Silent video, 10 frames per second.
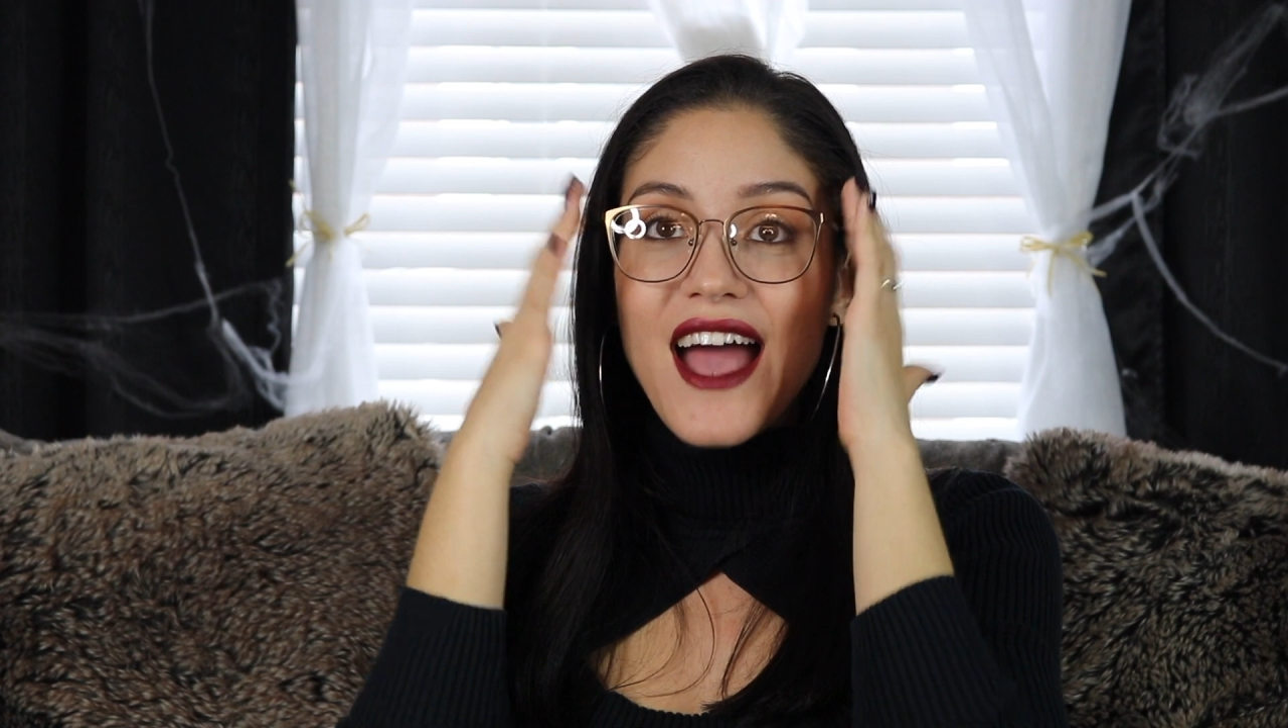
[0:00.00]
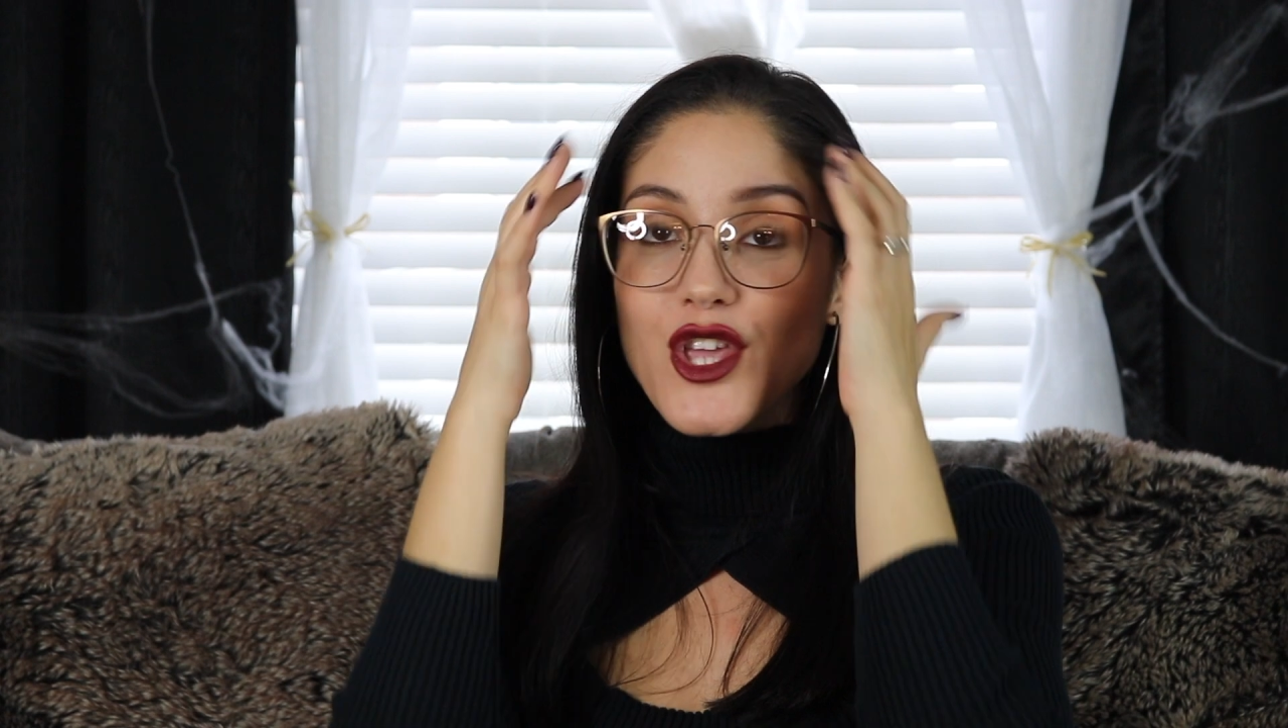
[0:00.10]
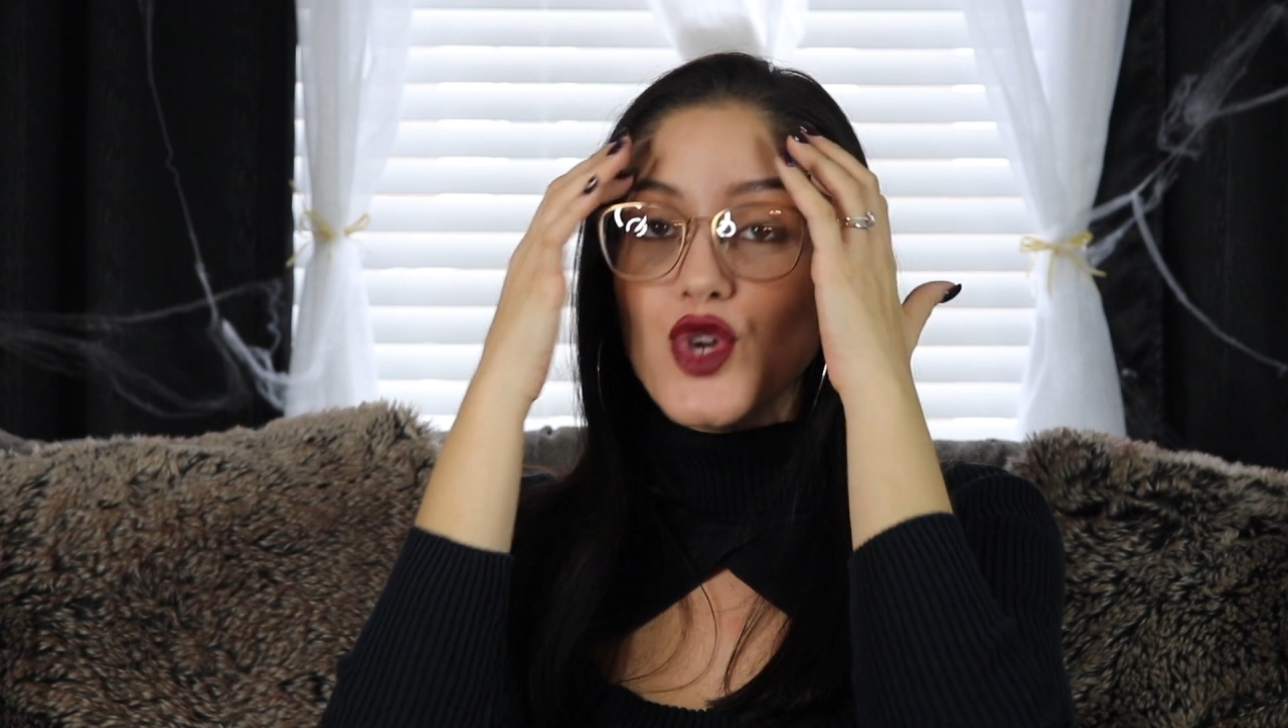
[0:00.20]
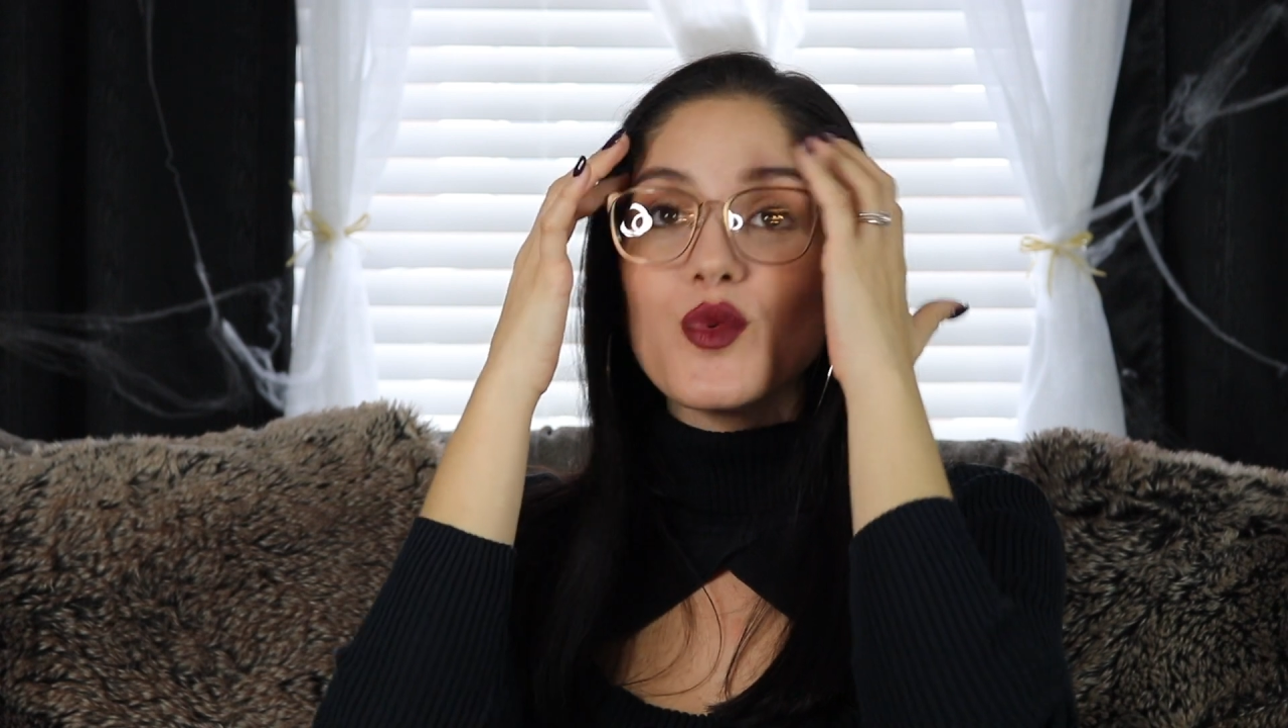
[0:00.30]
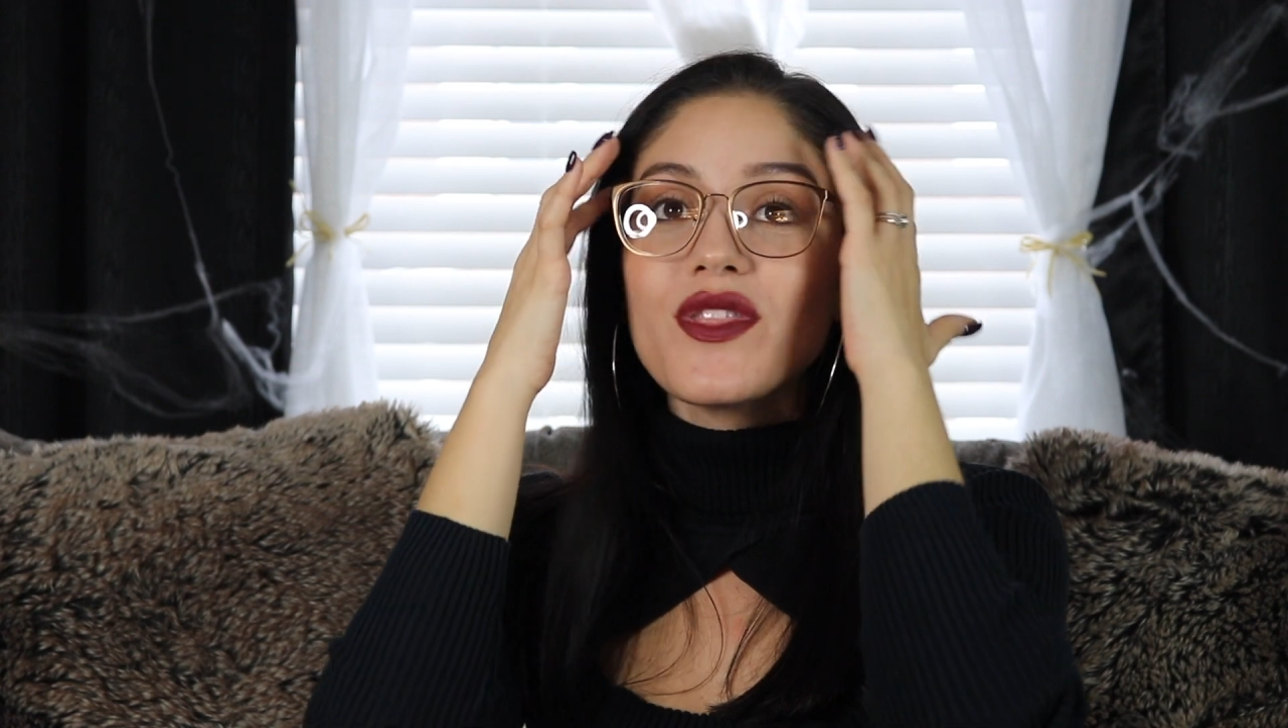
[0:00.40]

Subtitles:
you